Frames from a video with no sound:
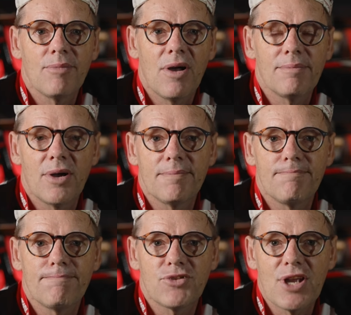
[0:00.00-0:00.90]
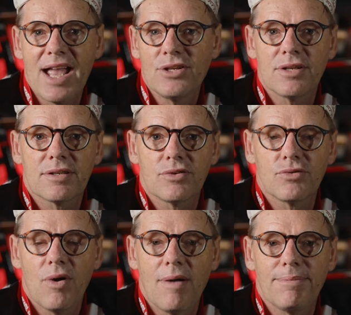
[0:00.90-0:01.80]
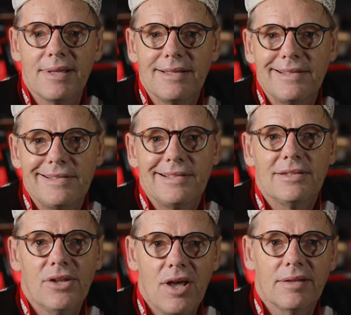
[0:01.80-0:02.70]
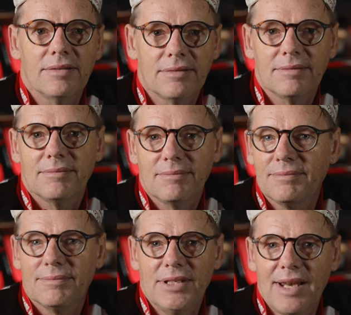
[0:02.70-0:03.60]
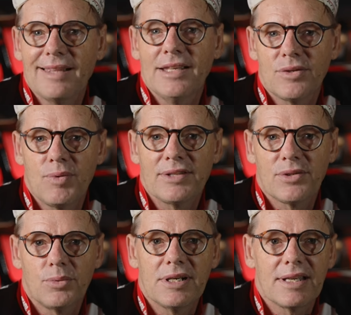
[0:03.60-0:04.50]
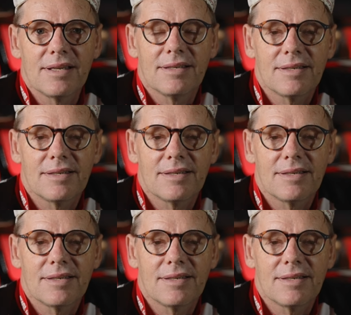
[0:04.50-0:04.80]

My chain used to drop, not, you know, at least once a week.